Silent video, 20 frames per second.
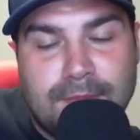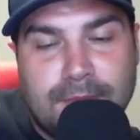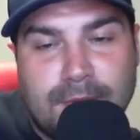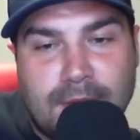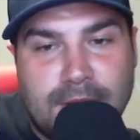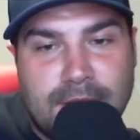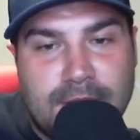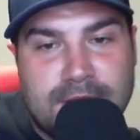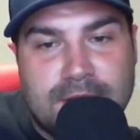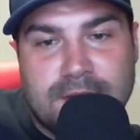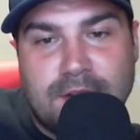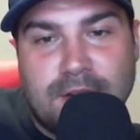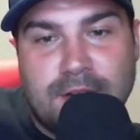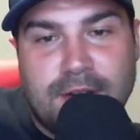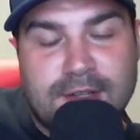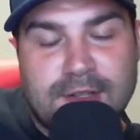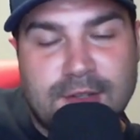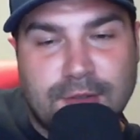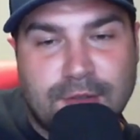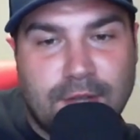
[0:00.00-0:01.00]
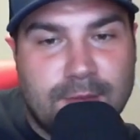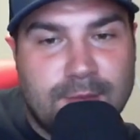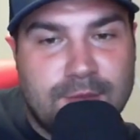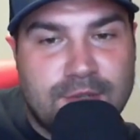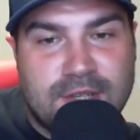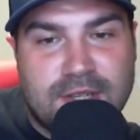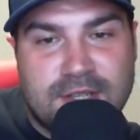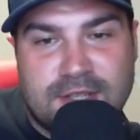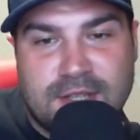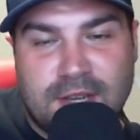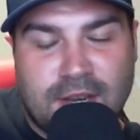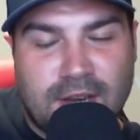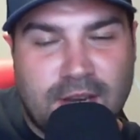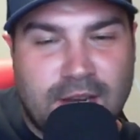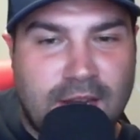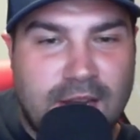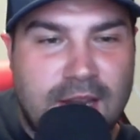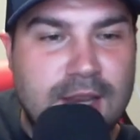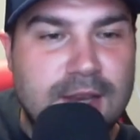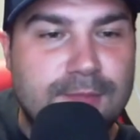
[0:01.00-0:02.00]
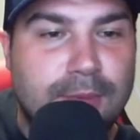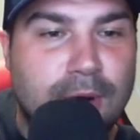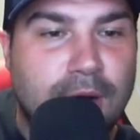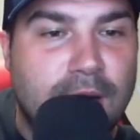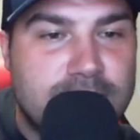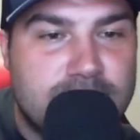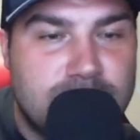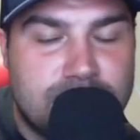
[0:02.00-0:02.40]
And this is not an insult to him, just because he prides